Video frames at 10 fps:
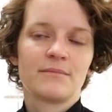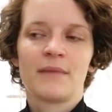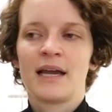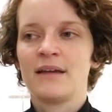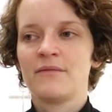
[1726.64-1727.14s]

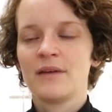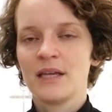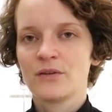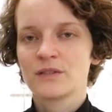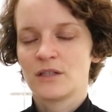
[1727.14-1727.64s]
my
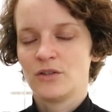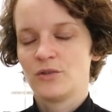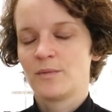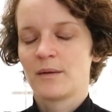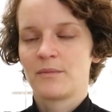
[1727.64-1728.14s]
videos on
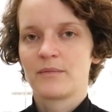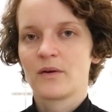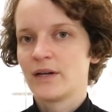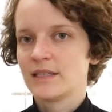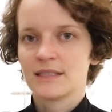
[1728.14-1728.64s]
YouTube are
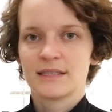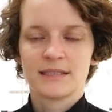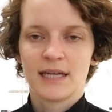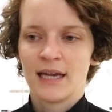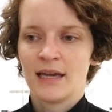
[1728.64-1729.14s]
going to
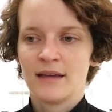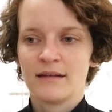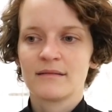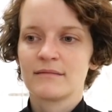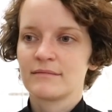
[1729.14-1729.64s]

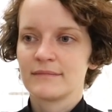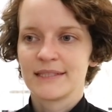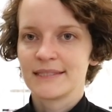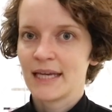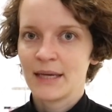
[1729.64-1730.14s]
stay
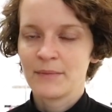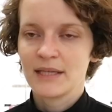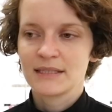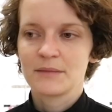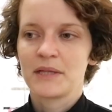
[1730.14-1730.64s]
the same,
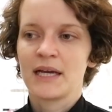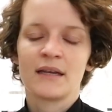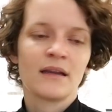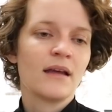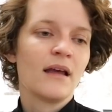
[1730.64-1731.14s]
is the
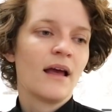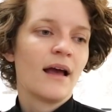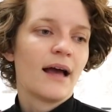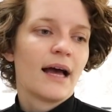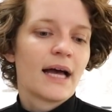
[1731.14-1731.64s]
plan.
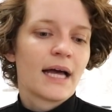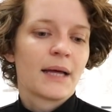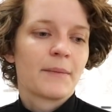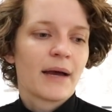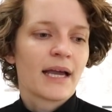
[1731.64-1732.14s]

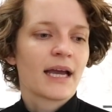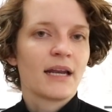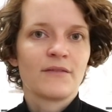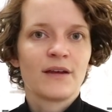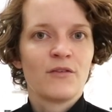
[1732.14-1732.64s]
I kind
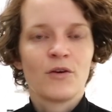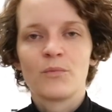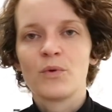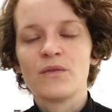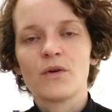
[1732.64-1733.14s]
of give you a
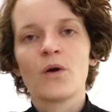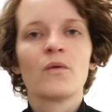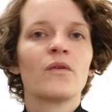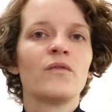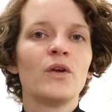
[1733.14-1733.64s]
brief
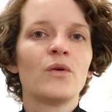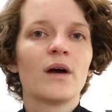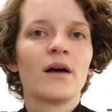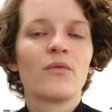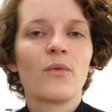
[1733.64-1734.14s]
overview
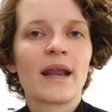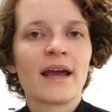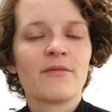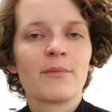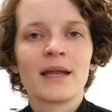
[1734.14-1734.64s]
of what
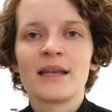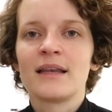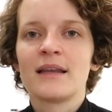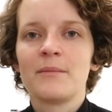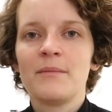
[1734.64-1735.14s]
I've
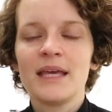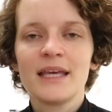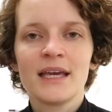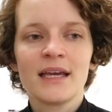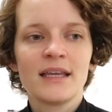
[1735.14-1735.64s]
been
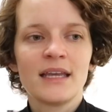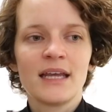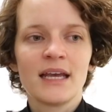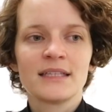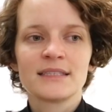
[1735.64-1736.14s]
making,
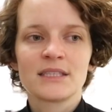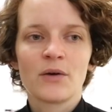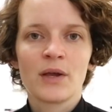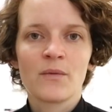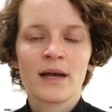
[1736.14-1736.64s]
knitting and
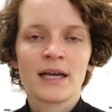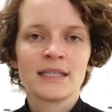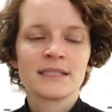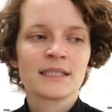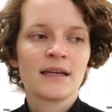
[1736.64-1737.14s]
sewing
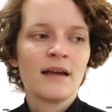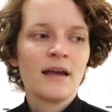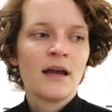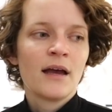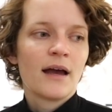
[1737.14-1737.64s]
wise,
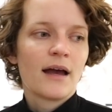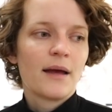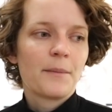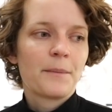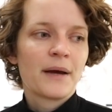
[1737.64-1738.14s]

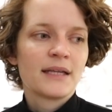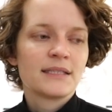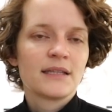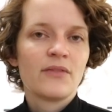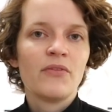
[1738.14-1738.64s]

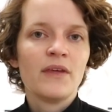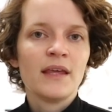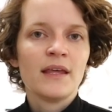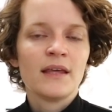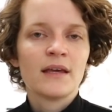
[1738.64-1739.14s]
but
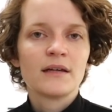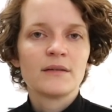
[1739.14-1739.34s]
the